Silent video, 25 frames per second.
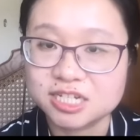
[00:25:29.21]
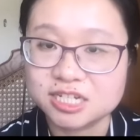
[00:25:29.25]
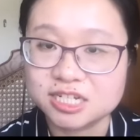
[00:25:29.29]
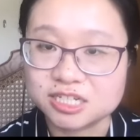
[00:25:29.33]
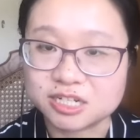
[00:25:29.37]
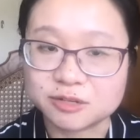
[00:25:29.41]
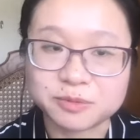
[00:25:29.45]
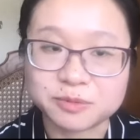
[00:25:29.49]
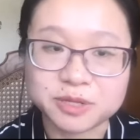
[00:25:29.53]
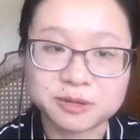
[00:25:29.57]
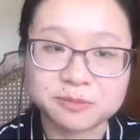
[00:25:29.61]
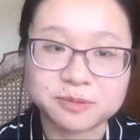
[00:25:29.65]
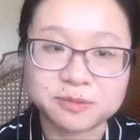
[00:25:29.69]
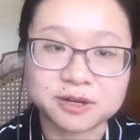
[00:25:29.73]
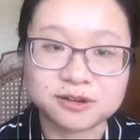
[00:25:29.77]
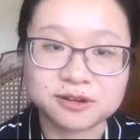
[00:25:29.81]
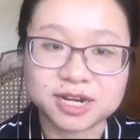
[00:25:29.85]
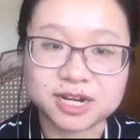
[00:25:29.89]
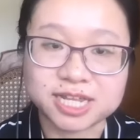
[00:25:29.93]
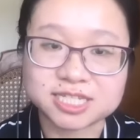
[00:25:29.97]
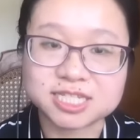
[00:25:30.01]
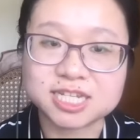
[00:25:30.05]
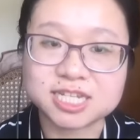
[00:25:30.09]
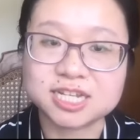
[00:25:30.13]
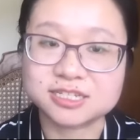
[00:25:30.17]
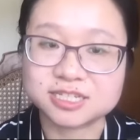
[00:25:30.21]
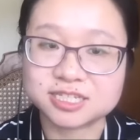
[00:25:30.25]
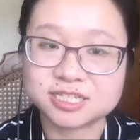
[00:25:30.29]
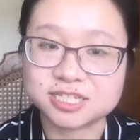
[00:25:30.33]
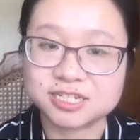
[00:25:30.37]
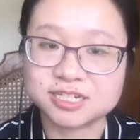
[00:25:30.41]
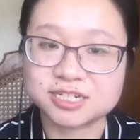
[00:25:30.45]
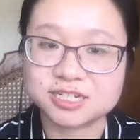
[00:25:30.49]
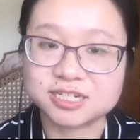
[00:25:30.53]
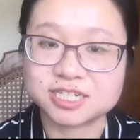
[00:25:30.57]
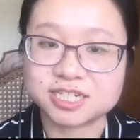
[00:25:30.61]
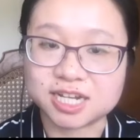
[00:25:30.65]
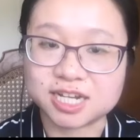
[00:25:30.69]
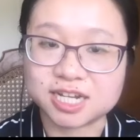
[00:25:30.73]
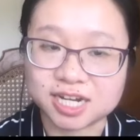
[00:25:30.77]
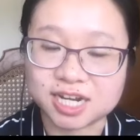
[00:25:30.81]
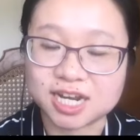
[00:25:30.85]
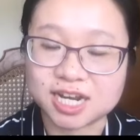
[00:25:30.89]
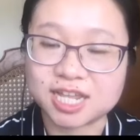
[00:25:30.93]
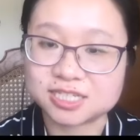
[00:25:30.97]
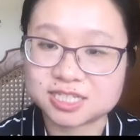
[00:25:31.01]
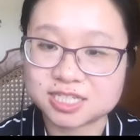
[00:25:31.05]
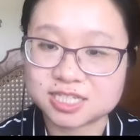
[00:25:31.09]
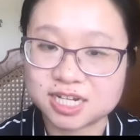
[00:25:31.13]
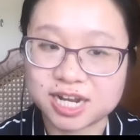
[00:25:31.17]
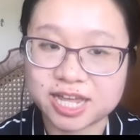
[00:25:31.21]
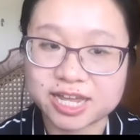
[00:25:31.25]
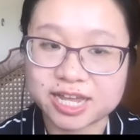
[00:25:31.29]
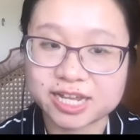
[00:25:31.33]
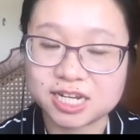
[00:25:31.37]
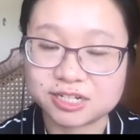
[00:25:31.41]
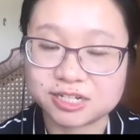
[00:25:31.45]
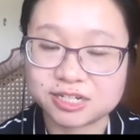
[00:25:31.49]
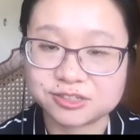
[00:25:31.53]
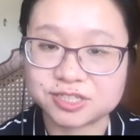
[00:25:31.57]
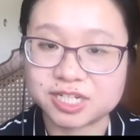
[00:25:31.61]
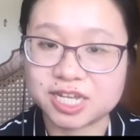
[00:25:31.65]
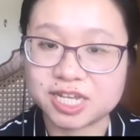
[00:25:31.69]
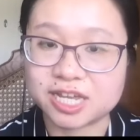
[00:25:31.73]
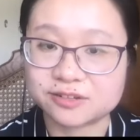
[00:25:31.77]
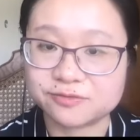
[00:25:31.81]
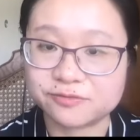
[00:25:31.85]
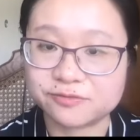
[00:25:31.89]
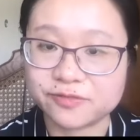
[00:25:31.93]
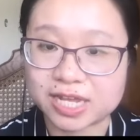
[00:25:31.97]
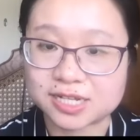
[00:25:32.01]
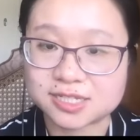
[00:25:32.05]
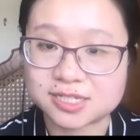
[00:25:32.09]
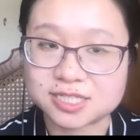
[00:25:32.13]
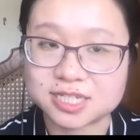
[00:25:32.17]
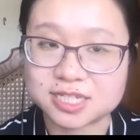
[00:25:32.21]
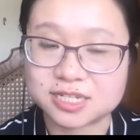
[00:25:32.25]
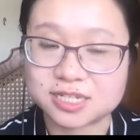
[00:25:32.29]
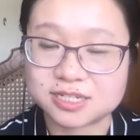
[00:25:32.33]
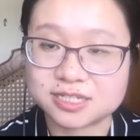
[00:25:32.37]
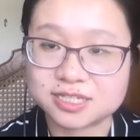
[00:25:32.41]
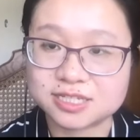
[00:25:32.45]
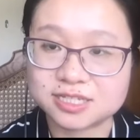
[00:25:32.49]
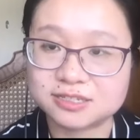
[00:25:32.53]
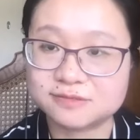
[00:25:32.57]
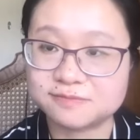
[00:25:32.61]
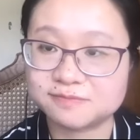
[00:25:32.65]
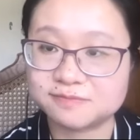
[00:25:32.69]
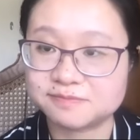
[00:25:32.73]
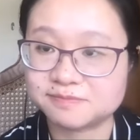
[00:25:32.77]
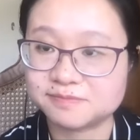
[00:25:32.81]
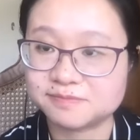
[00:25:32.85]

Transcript: The people less concerned are less likely to get vaccines.